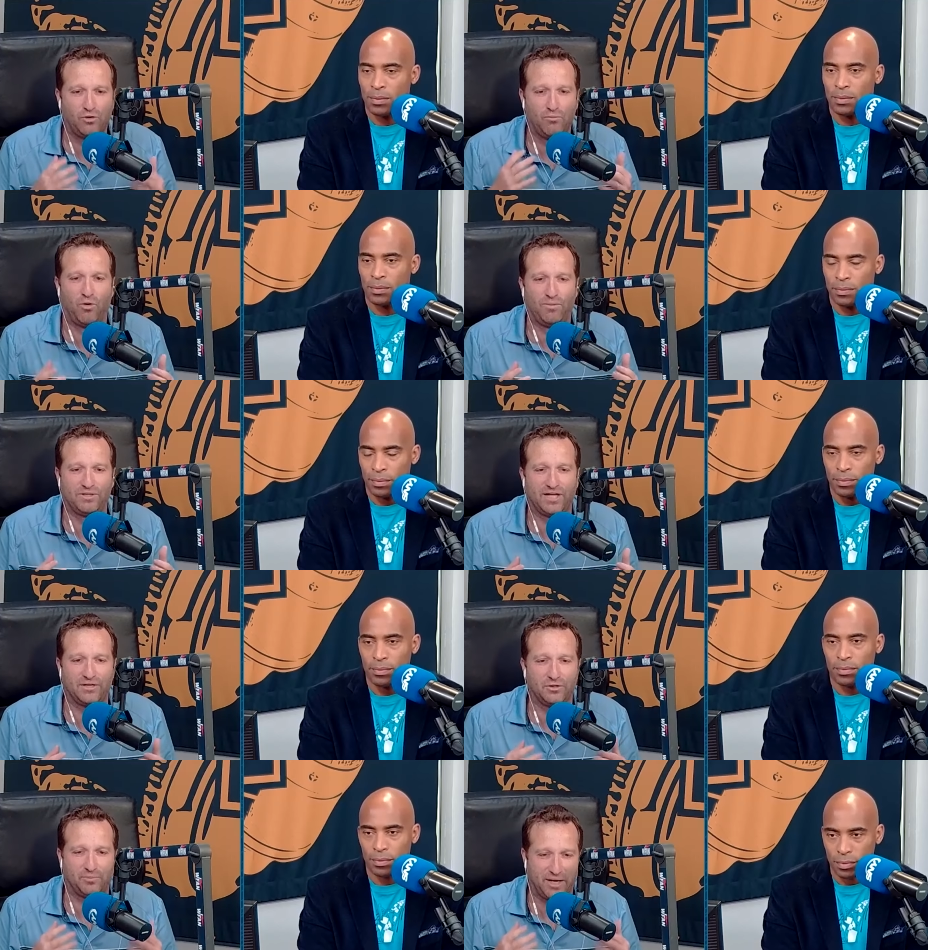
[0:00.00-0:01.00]
Speaker 1: moment
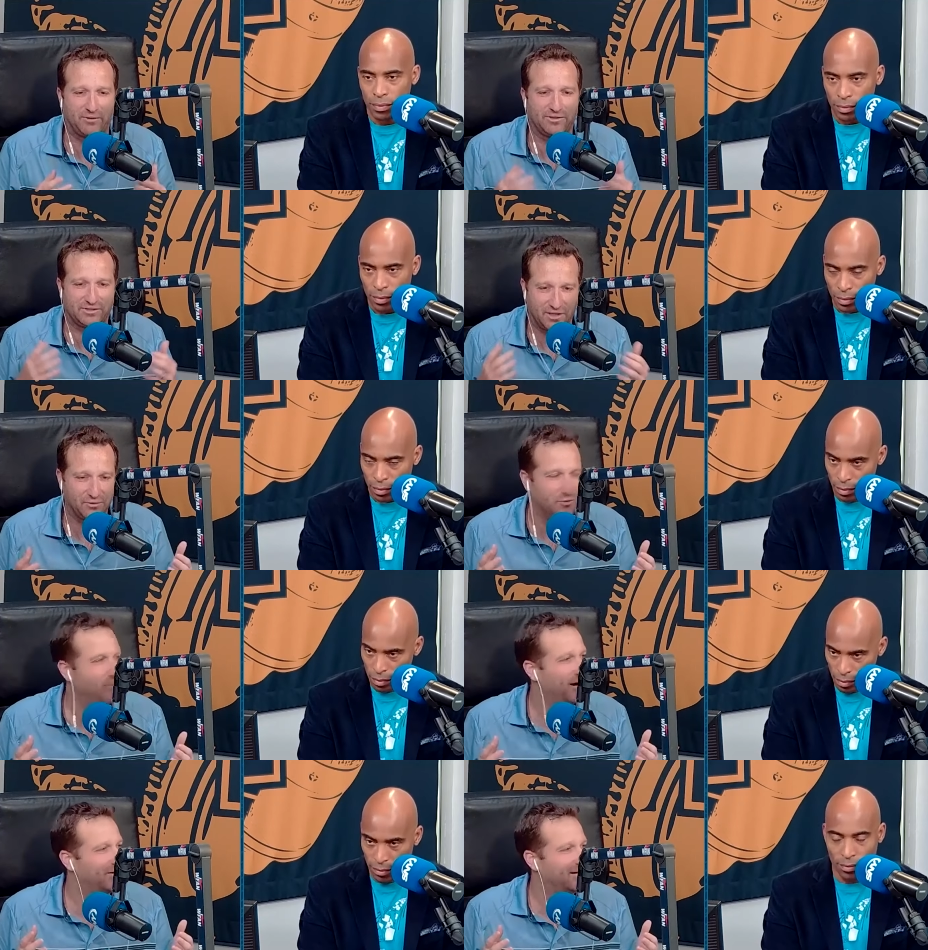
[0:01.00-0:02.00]
that your parents tell you
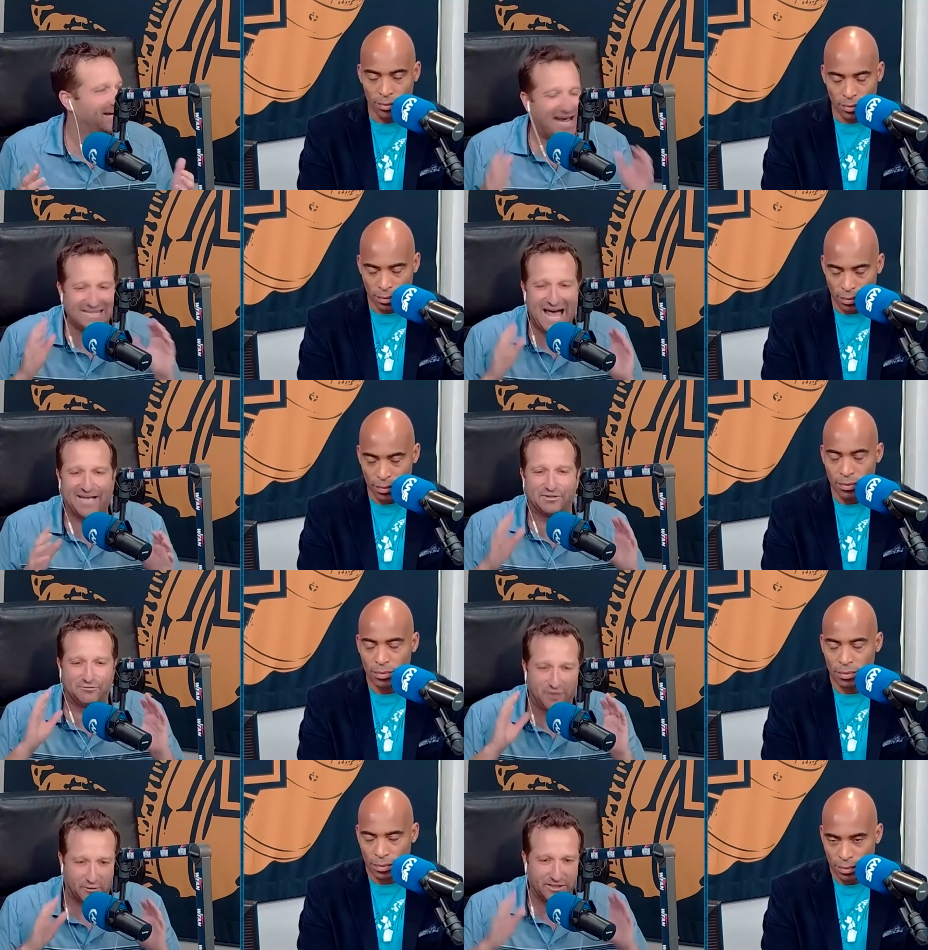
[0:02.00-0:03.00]
about. Mm-hmm. And that is
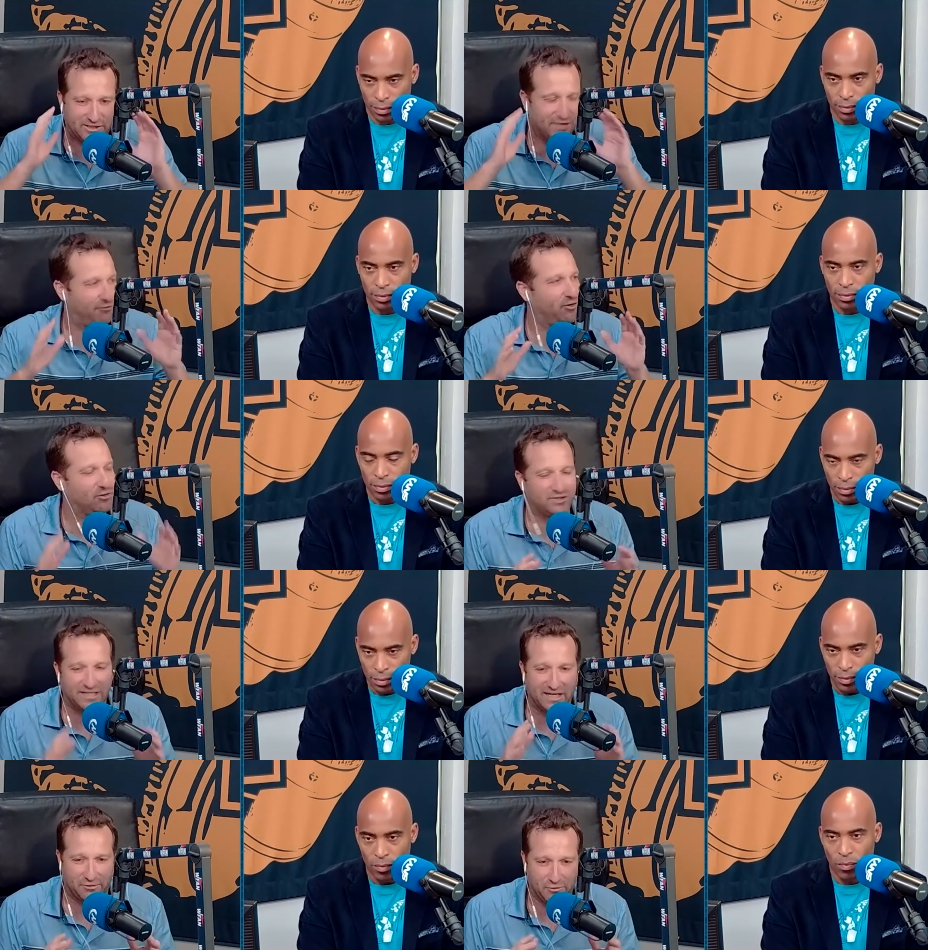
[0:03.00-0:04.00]
very difficult to
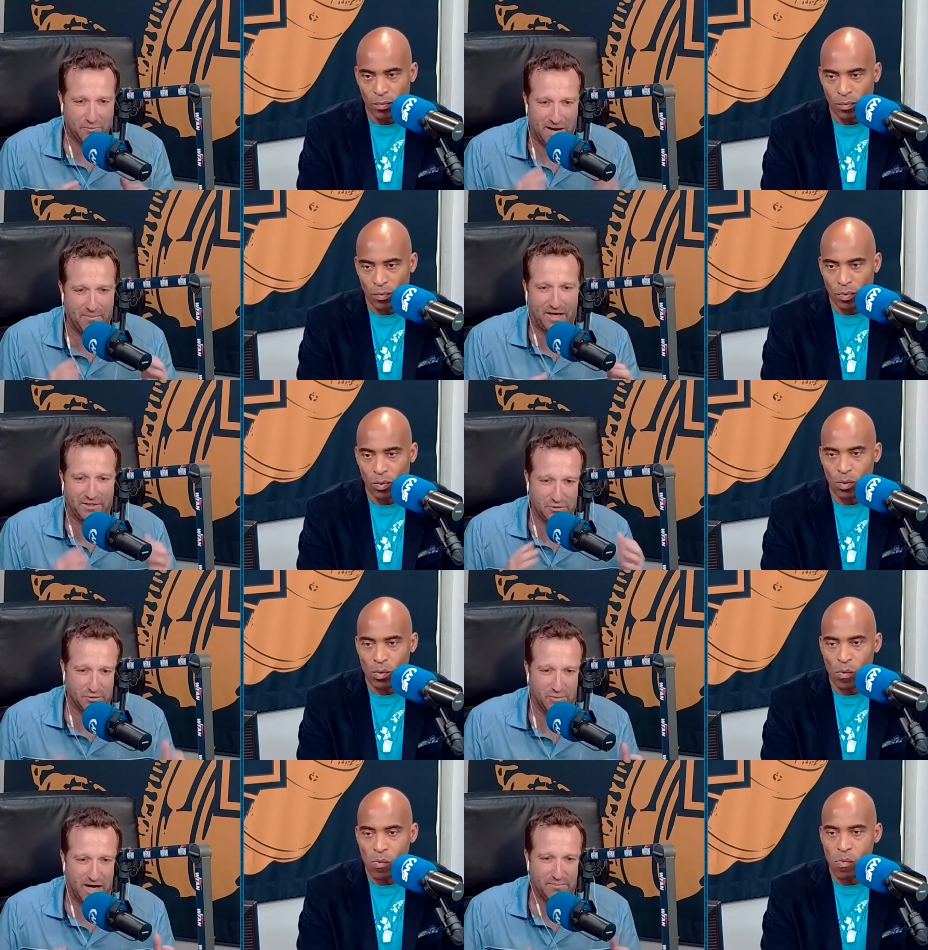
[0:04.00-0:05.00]
get through my mind and
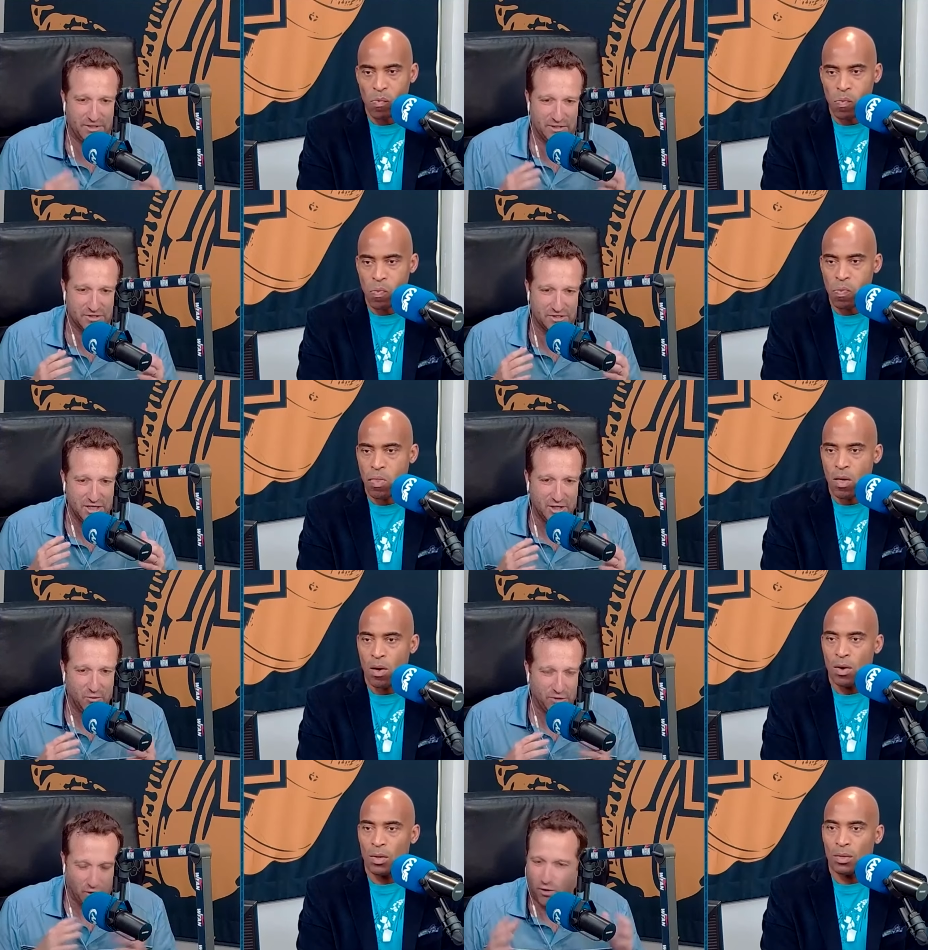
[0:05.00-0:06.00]
your mind because
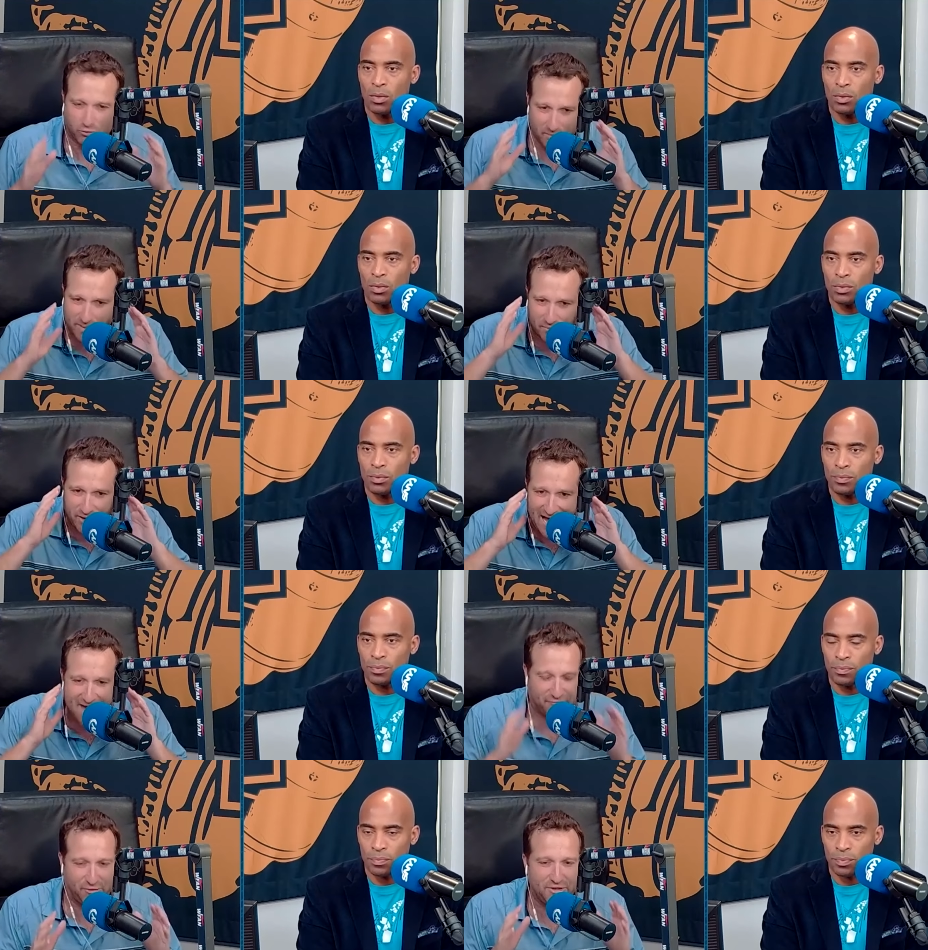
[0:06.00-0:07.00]
we all remember
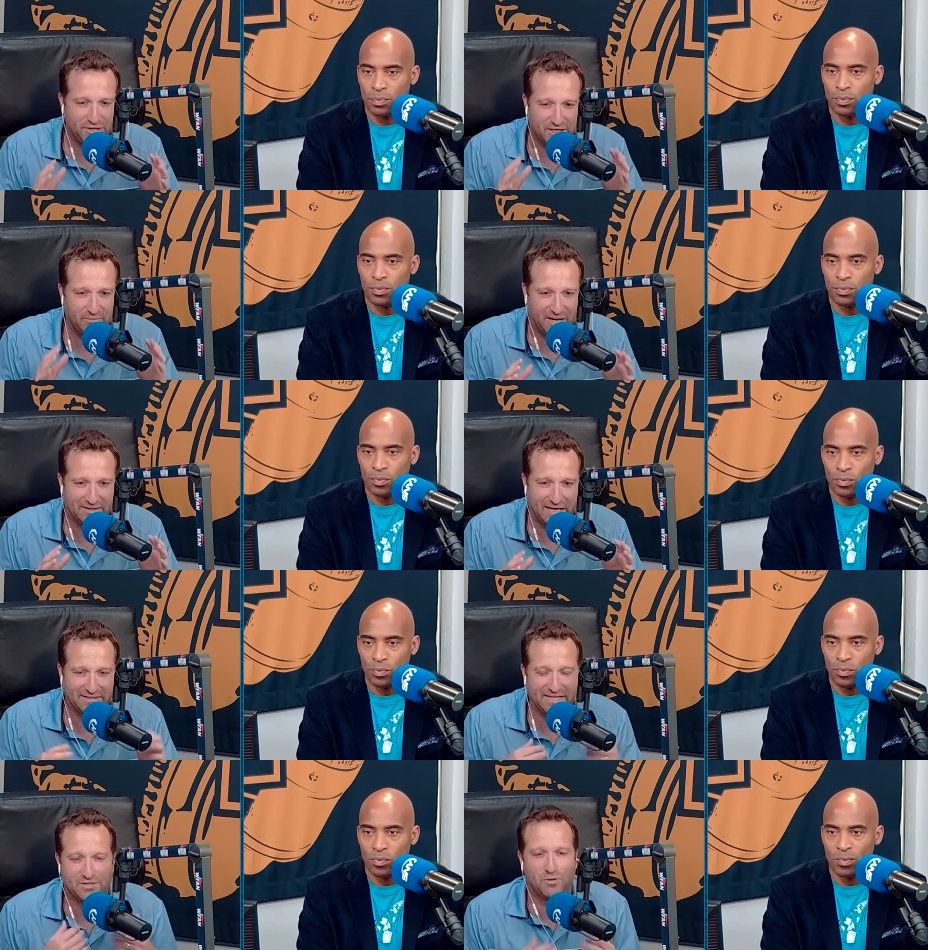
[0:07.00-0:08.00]
everything about that
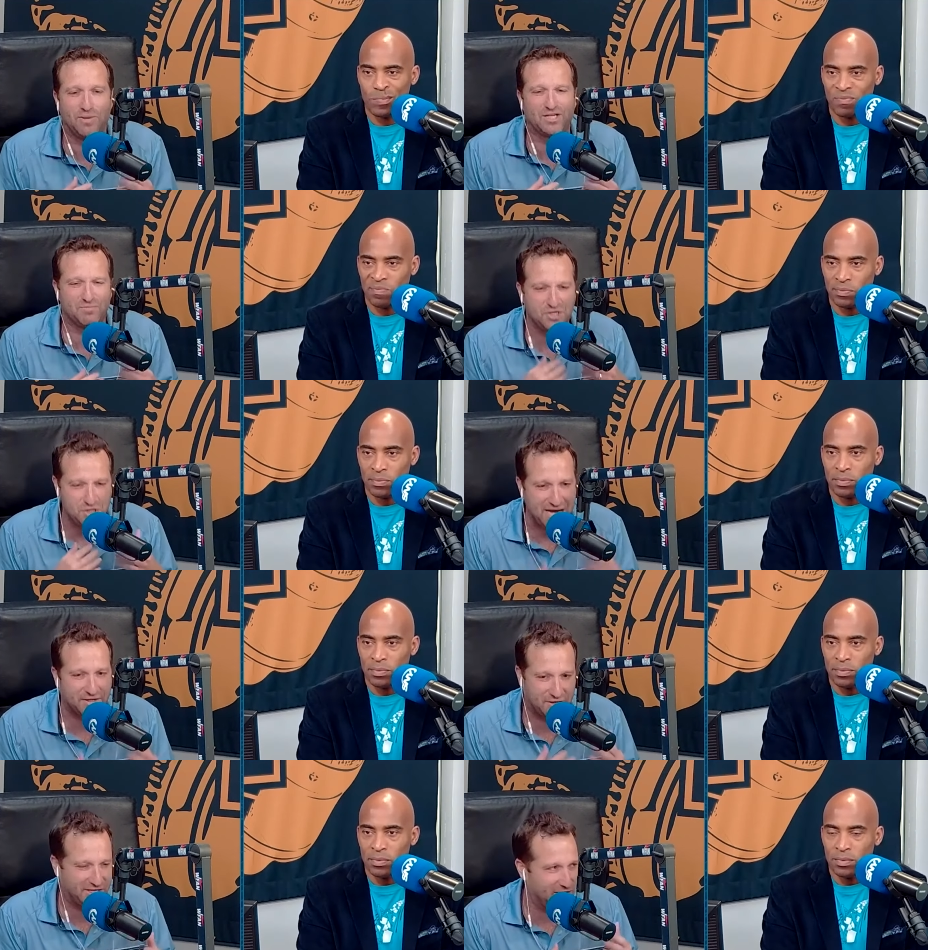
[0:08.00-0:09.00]
day. It still makes me
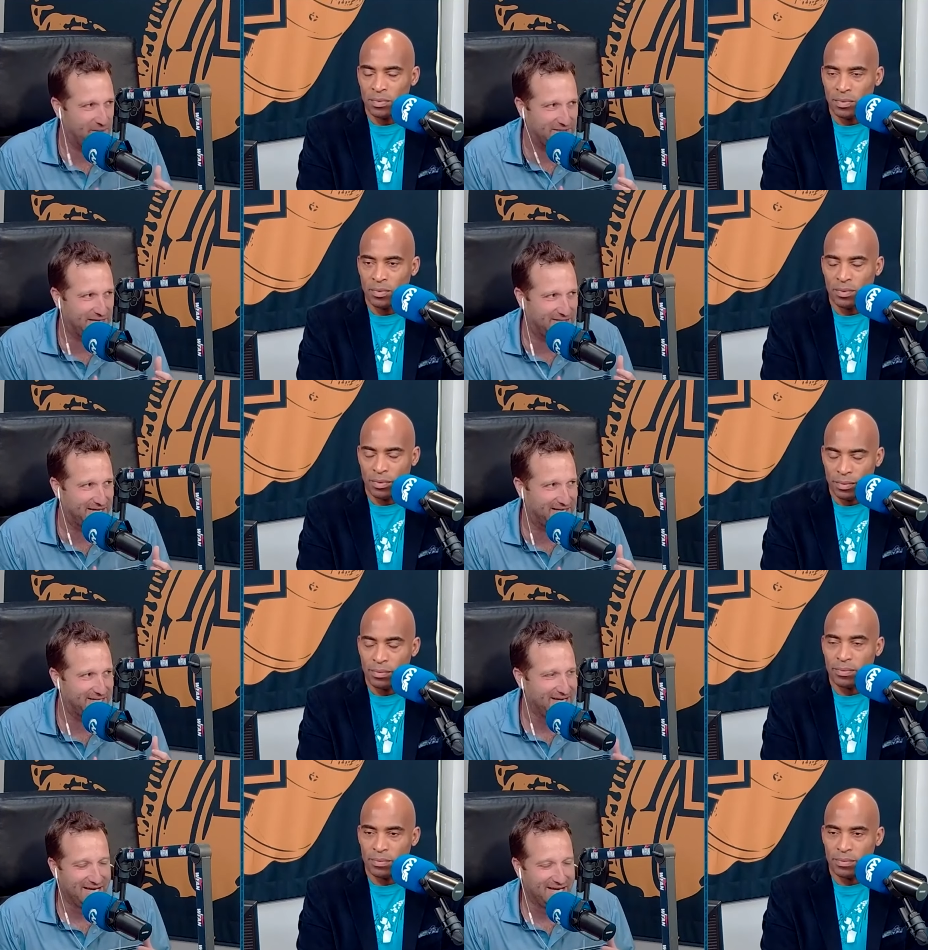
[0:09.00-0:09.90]
shake thinking about that day.